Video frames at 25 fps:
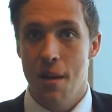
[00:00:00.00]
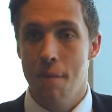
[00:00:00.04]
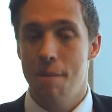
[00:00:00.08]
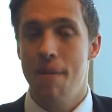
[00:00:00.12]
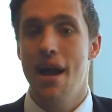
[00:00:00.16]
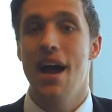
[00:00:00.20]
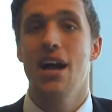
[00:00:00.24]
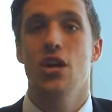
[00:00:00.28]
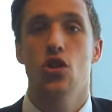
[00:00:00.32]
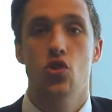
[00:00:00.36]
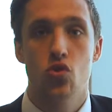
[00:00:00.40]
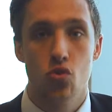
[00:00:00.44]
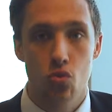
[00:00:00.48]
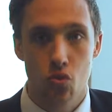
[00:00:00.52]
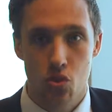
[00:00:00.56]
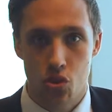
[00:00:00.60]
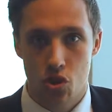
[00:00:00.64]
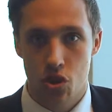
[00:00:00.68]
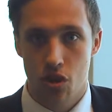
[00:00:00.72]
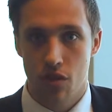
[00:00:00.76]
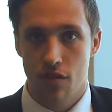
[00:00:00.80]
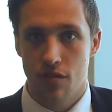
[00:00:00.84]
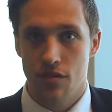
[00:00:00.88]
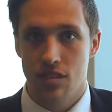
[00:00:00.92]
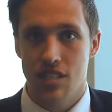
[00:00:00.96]
petrol
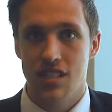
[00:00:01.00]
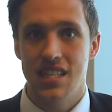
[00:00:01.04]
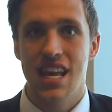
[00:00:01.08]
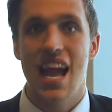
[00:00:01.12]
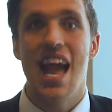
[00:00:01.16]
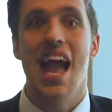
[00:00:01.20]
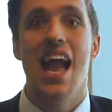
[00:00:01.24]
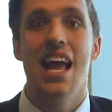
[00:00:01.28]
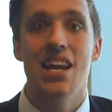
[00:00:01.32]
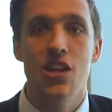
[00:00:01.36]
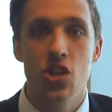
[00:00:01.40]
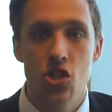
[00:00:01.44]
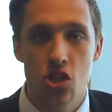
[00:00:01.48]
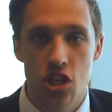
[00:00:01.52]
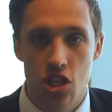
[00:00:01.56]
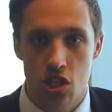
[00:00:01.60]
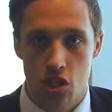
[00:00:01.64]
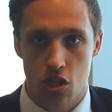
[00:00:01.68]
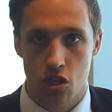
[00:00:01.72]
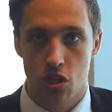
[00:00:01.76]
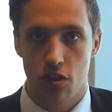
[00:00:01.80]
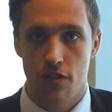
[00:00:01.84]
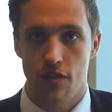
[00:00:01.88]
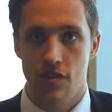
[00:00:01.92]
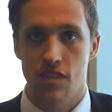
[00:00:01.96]
services, energy
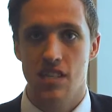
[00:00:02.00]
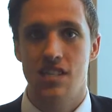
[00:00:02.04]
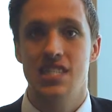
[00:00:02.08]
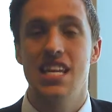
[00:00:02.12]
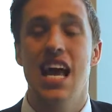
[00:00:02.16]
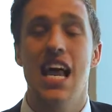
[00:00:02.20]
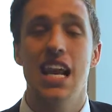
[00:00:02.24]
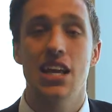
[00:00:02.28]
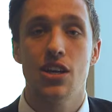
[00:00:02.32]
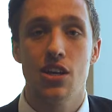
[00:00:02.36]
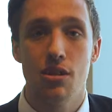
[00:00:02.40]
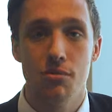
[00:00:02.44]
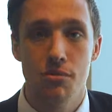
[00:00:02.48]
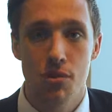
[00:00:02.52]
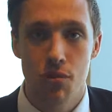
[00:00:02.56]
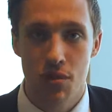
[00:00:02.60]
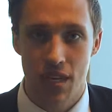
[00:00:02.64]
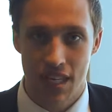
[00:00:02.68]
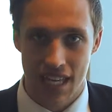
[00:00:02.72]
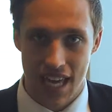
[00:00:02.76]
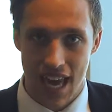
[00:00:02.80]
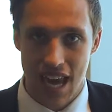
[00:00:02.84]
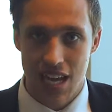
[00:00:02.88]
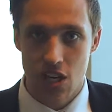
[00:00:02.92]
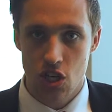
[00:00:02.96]
services,
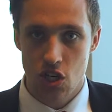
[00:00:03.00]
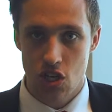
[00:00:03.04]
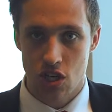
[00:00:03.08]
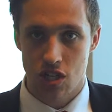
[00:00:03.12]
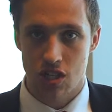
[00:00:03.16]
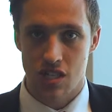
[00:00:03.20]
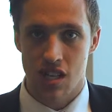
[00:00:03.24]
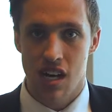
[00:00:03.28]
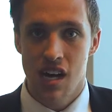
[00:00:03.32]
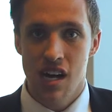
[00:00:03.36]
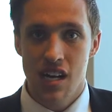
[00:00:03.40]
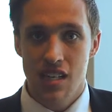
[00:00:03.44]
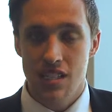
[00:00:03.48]
telecommunications,